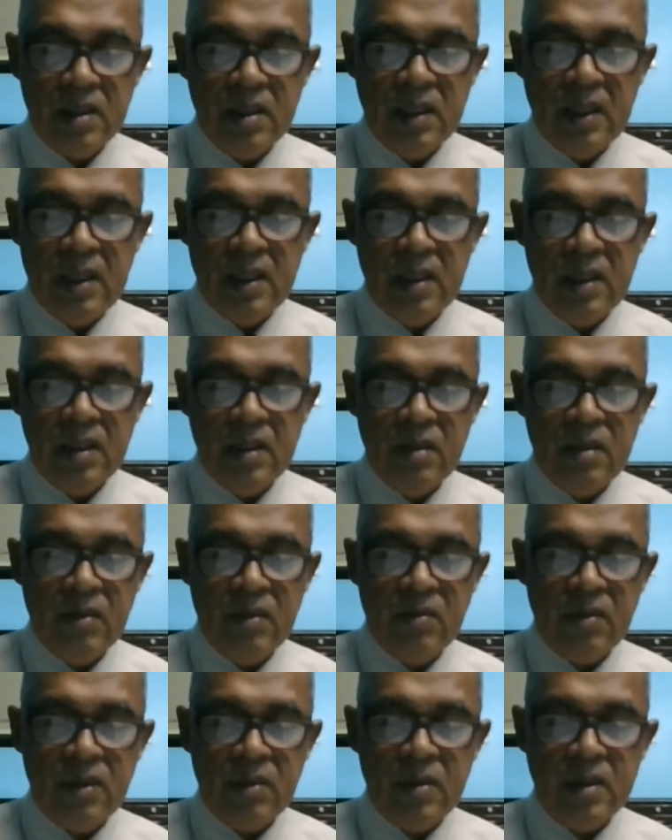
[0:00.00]
Then the
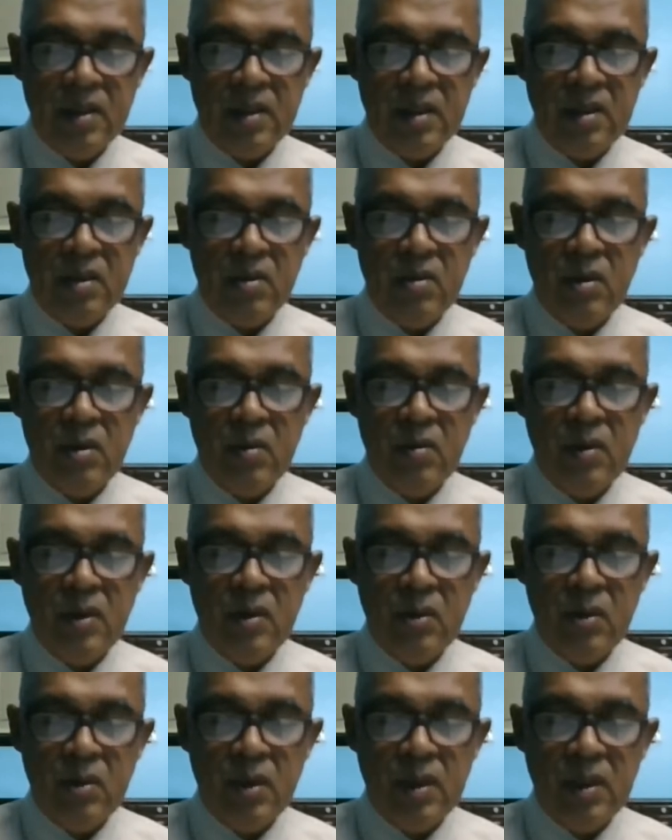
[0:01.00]
pharmacist will be
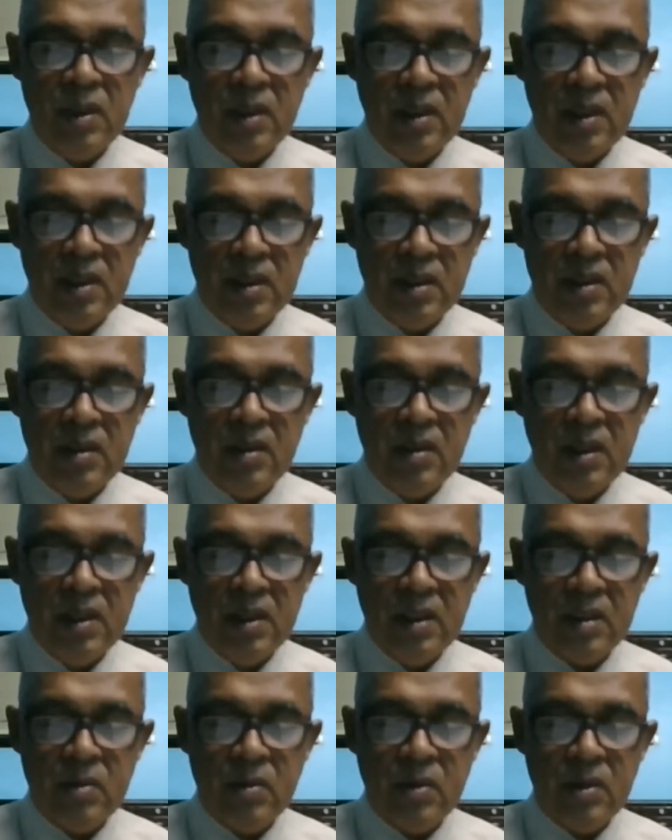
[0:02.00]
doing these 3
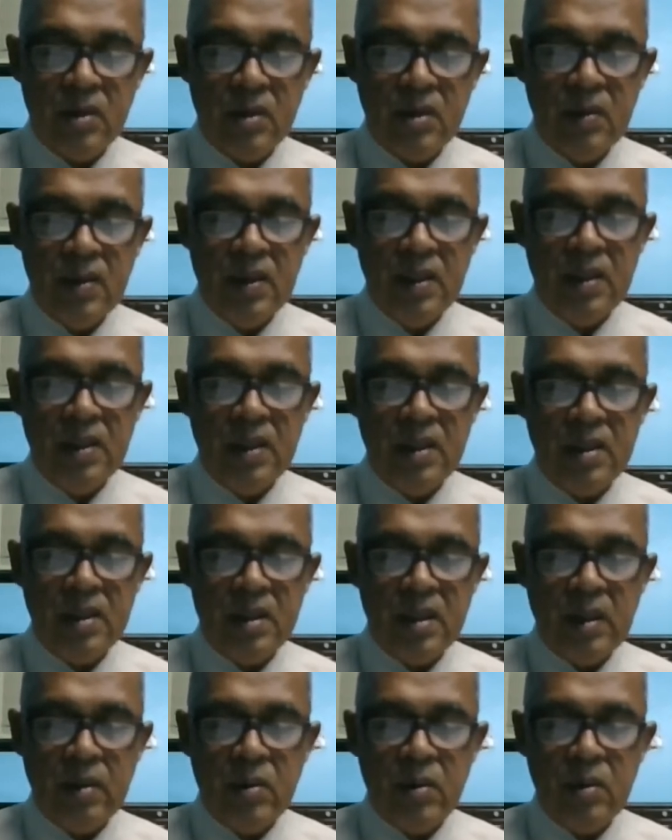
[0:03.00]

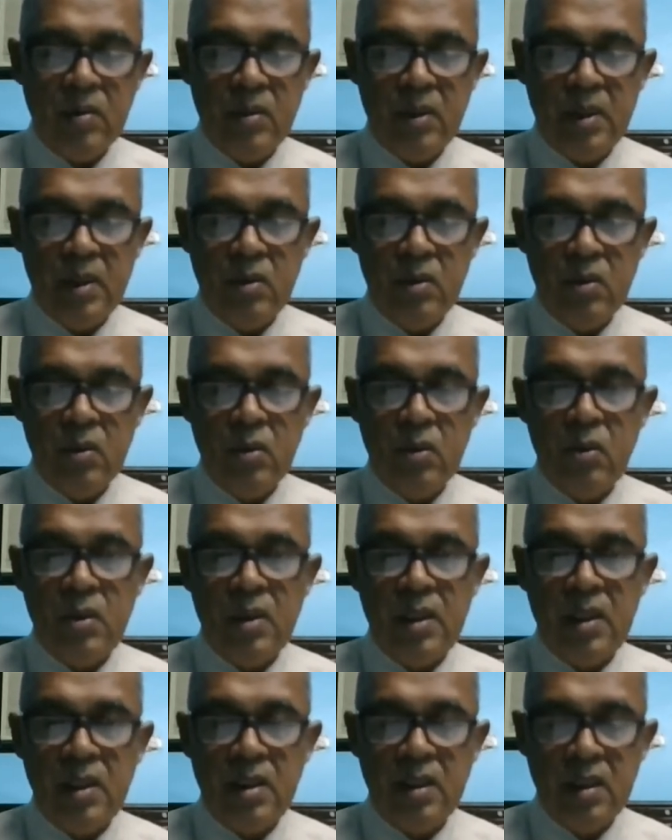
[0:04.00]
responsibilities: appropriate
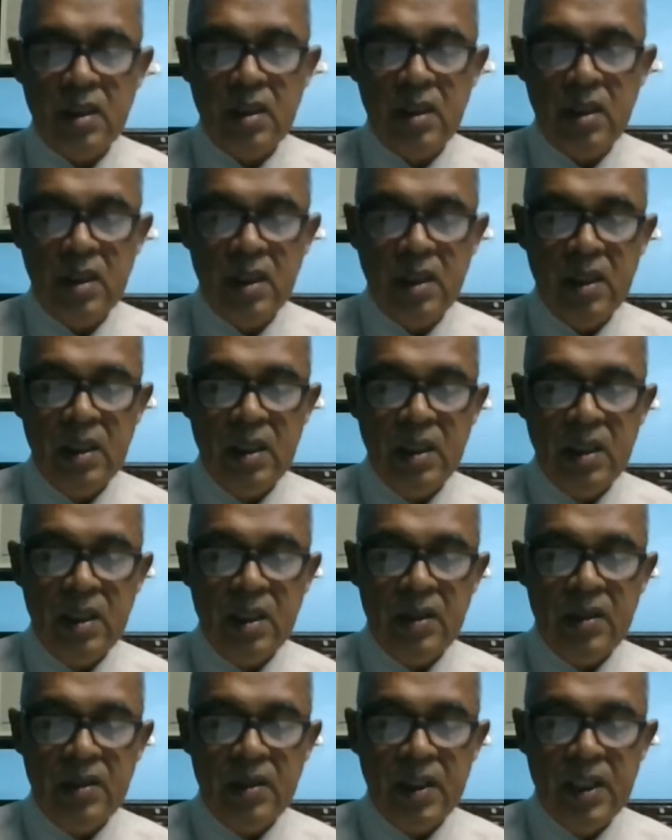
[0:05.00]
route and
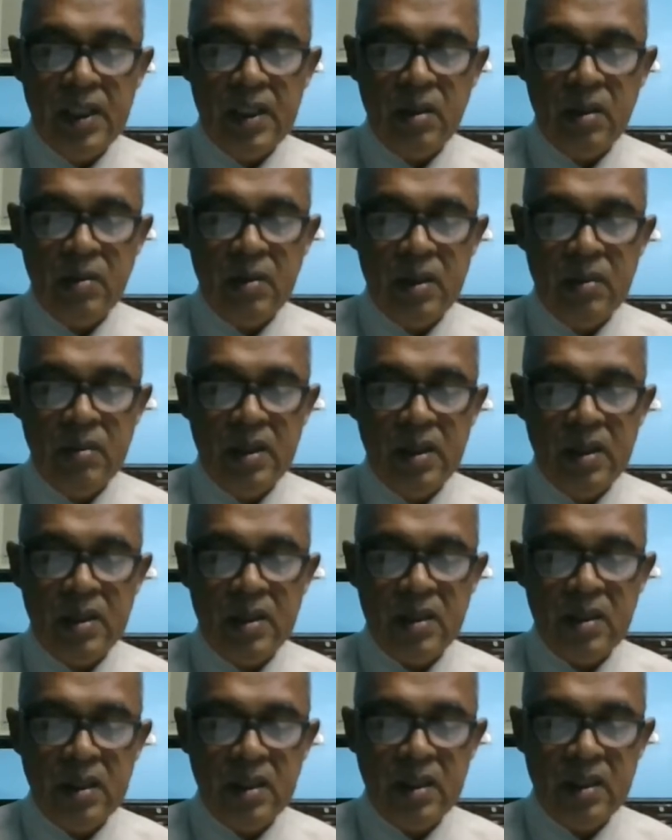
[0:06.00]
rate of
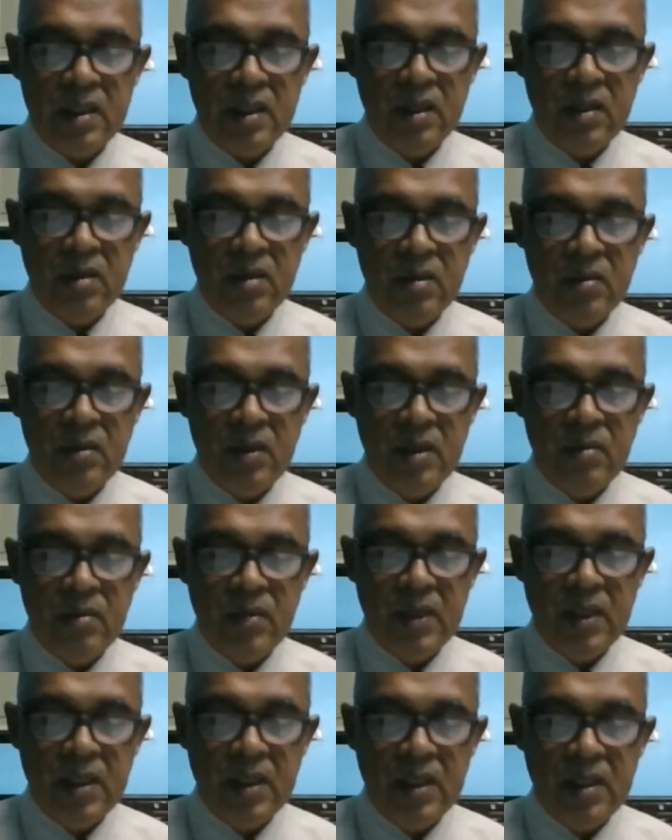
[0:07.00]
administration of the
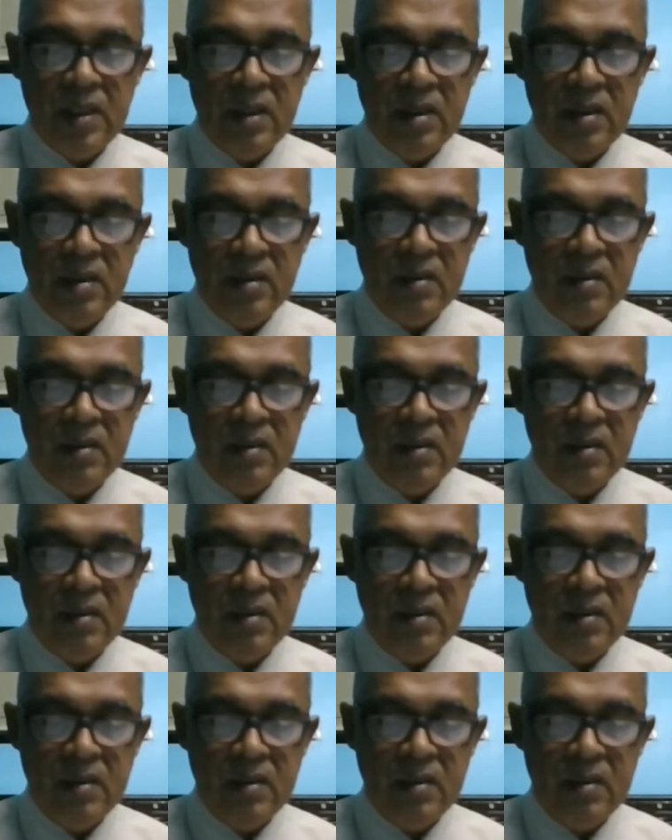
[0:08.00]
PN,